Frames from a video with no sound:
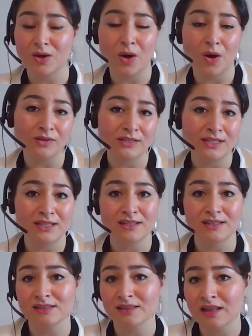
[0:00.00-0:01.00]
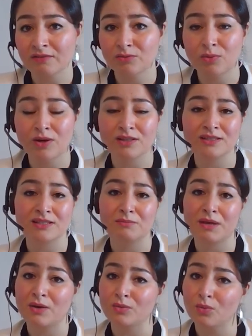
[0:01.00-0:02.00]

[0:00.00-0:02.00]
colleagues, loved ones about